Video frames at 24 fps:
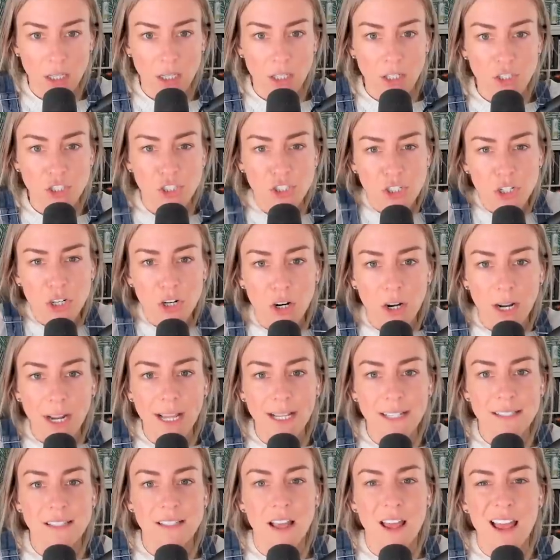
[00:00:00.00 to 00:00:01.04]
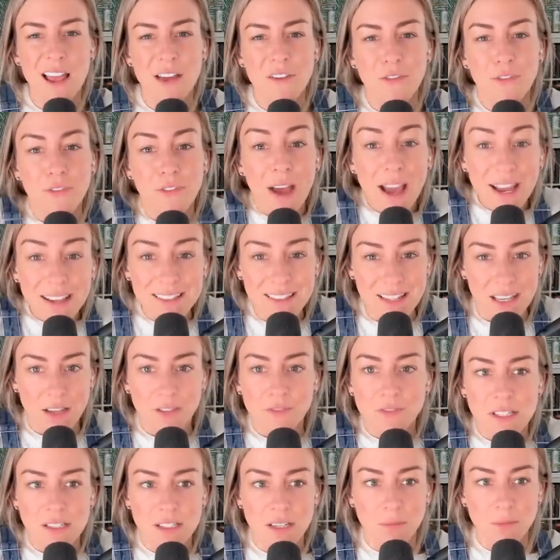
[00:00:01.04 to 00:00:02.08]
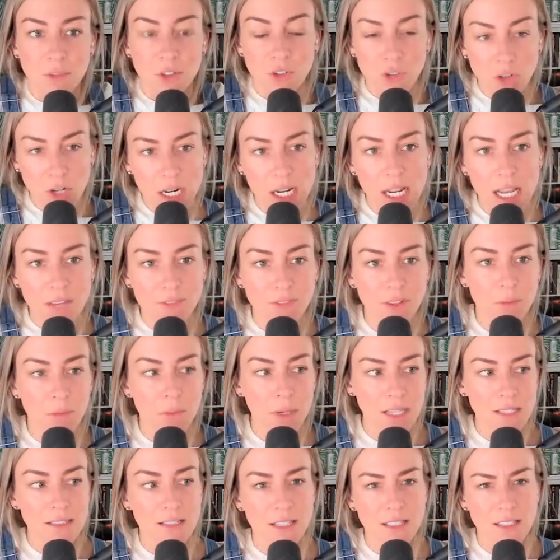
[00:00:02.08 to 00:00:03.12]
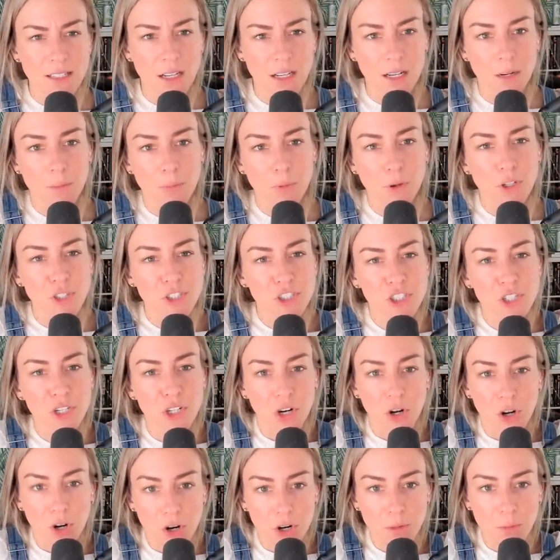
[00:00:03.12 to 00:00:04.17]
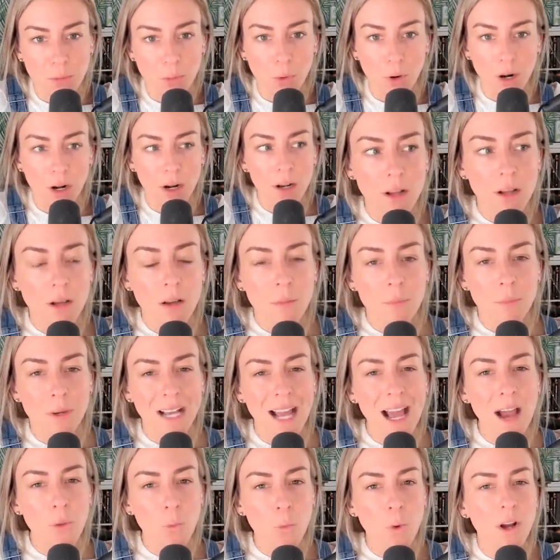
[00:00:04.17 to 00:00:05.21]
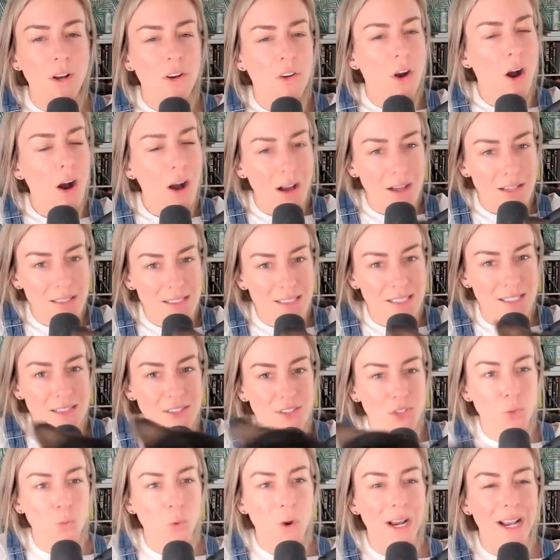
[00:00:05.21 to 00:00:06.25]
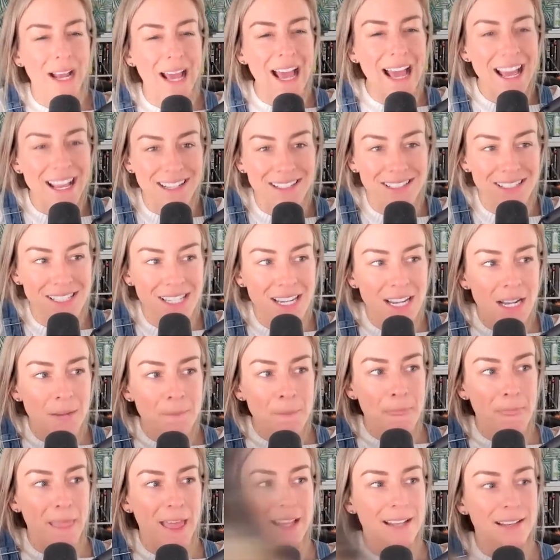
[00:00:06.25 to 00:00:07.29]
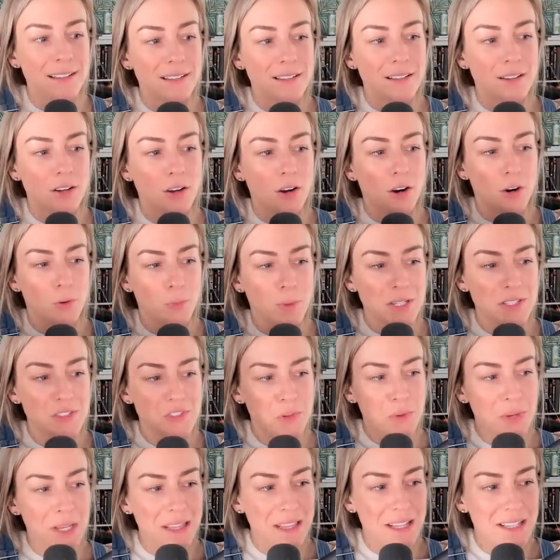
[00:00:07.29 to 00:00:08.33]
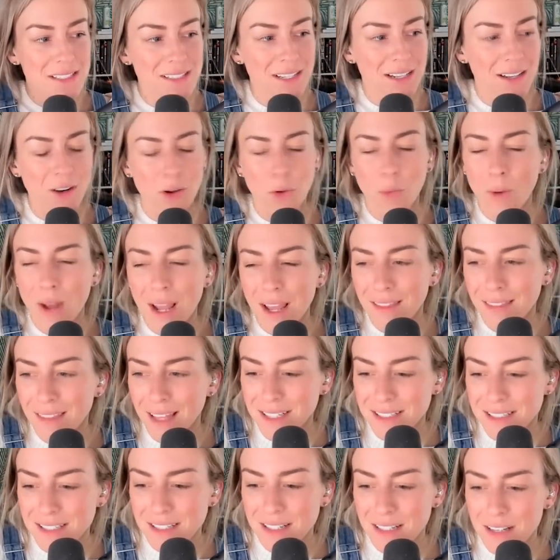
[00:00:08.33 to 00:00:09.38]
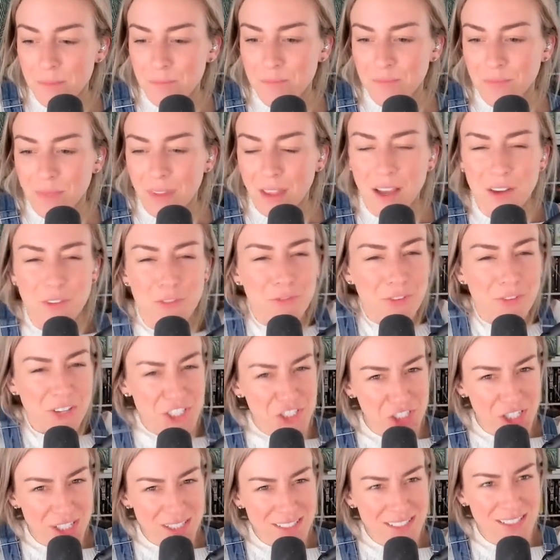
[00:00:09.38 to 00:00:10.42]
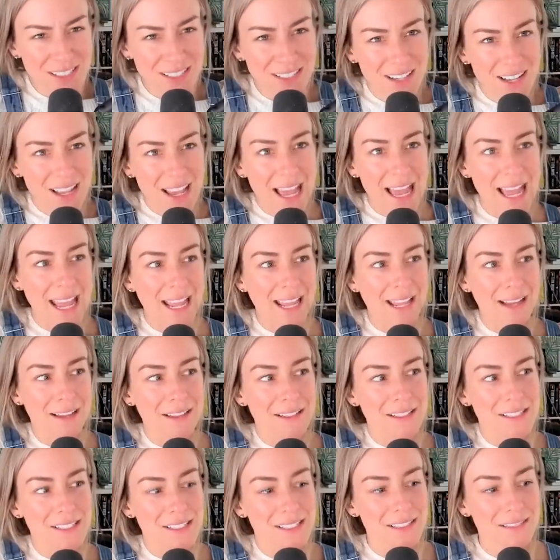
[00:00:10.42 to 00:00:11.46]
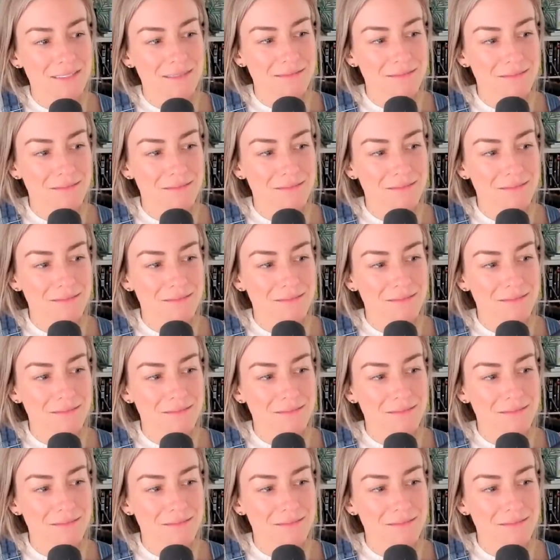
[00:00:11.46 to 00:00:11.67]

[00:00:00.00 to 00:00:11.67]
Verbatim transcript: Sure, it's effective to some degree if it means it's going to push you to earn more, but at what cost and to what end? And are we doing this in a way that's efficient and